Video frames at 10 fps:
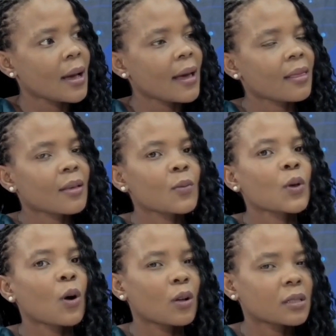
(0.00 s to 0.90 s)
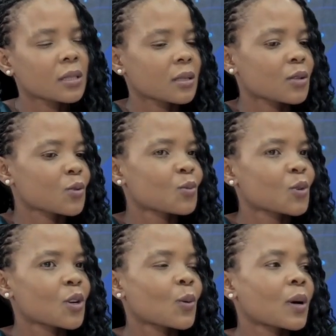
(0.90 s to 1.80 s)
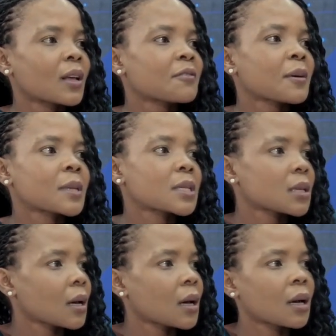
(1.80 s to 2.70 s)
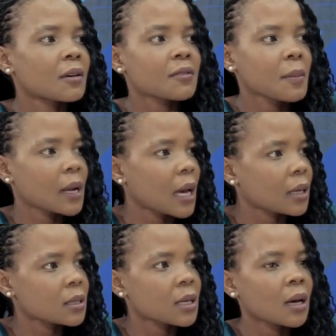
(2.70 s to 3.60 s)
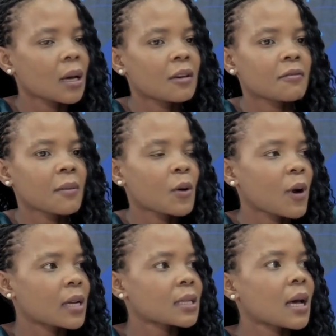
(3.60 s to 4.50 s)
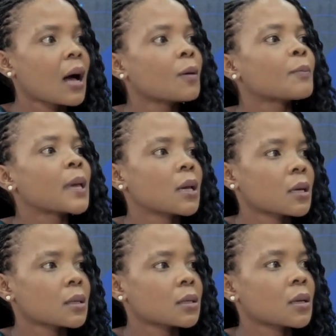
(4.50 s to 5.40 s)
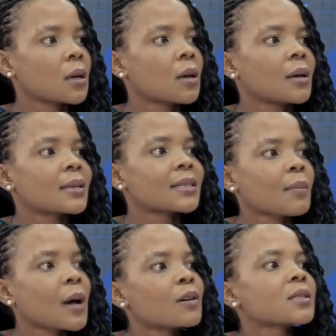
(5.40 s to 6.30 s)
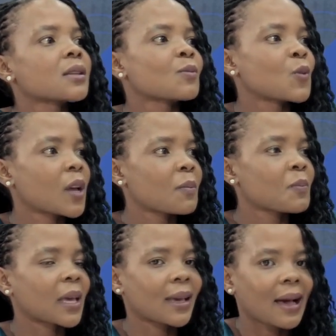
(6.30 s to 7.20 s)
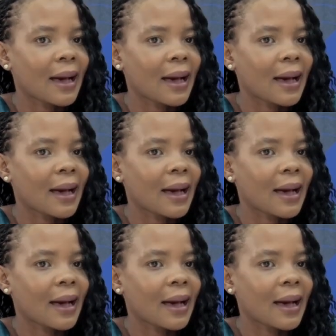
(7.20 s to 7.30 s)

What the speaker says: I think we all just assume, well, if I'm a singer, if I'm an actor, if I'm a writer, I'll make it somehow, some way, making